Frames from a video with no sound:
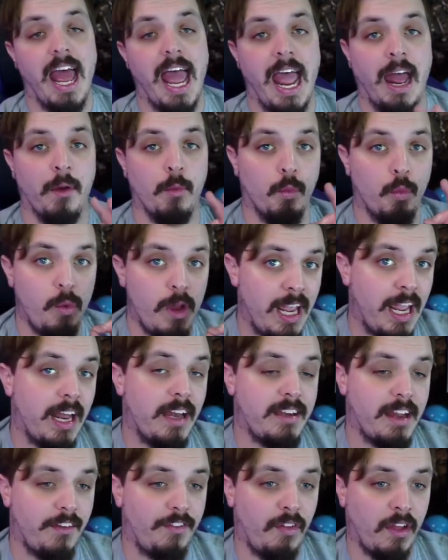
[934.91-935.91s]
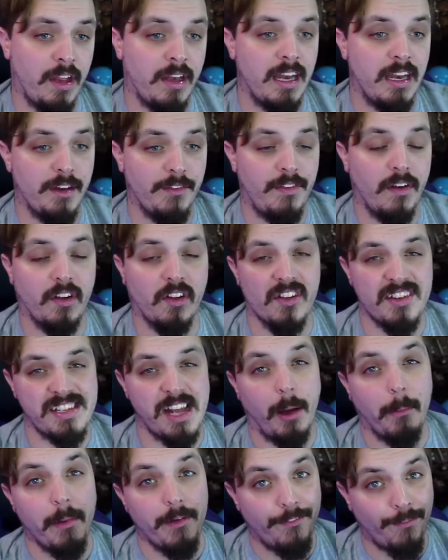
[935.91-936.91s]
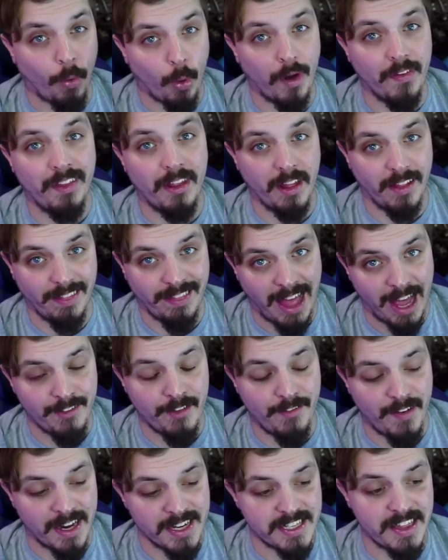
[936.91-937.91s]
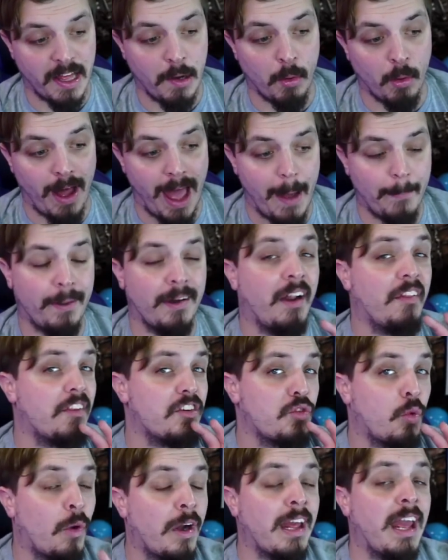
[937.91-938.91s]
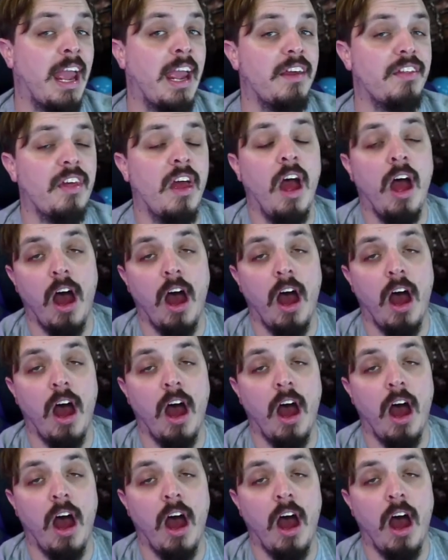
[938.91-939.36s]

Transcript: And we definitely need to figure this out before the live event that will happen on the 28th